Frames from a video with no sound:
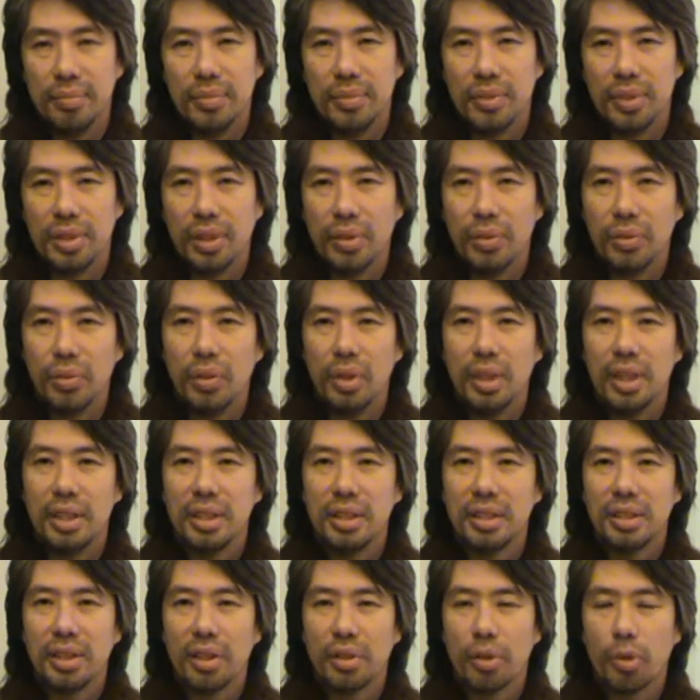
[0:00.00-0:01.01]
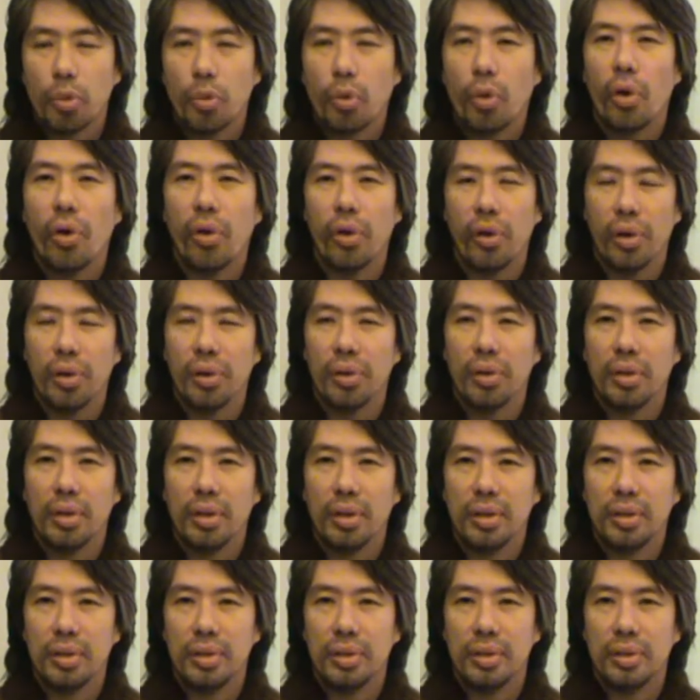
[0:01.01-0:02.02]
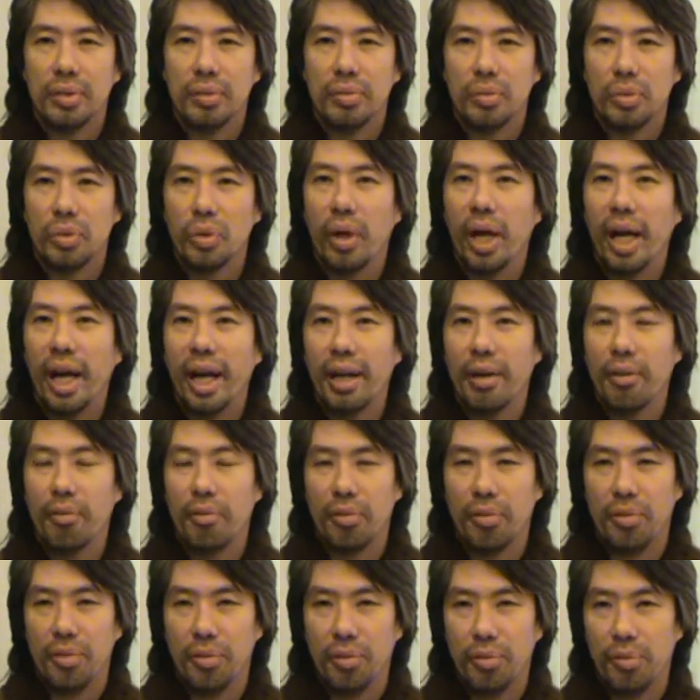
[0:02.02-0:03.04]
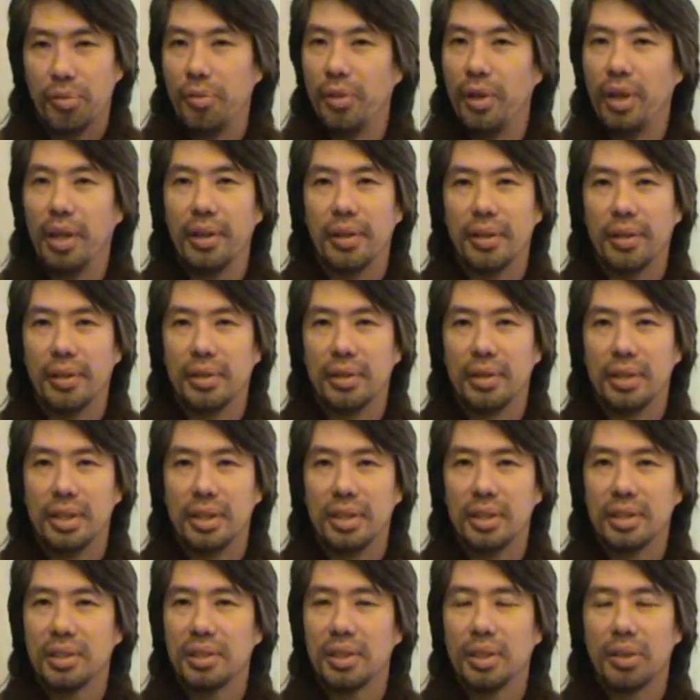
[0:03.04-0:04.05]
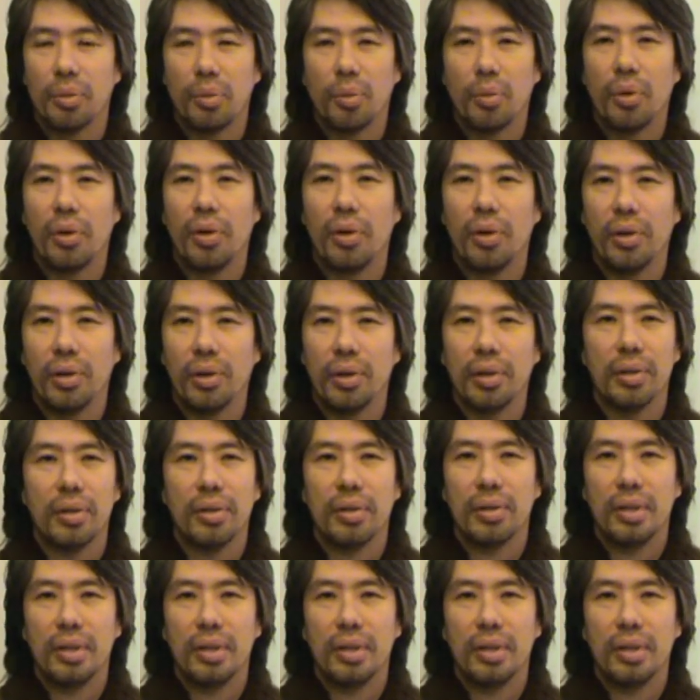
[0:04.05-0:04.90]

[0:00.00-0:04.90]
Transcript: So it is not wrong to have fear. It is not wrong